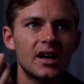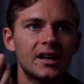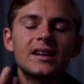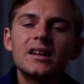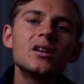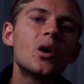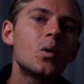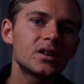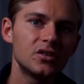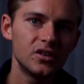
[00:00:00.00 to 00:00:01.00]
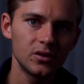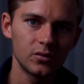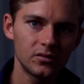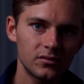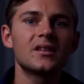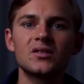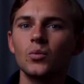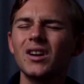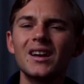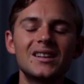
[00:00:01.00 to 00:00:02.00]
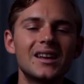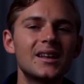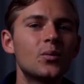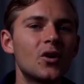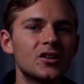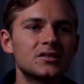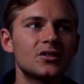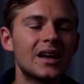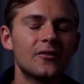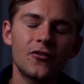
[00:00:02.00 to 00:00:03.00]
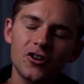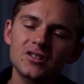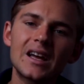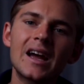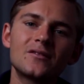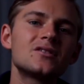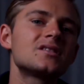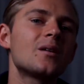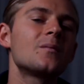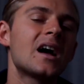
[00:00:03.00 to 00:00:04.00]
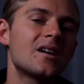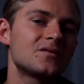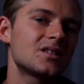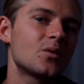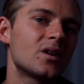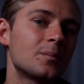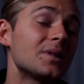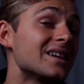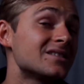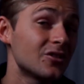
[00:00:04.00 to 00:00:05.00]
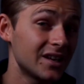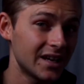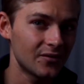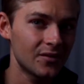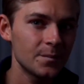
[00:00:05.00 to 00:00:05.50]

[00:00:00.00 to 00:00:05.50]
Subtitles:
And I didn't know what to do. So what I did was, okay, first I have to have somewhere place to live.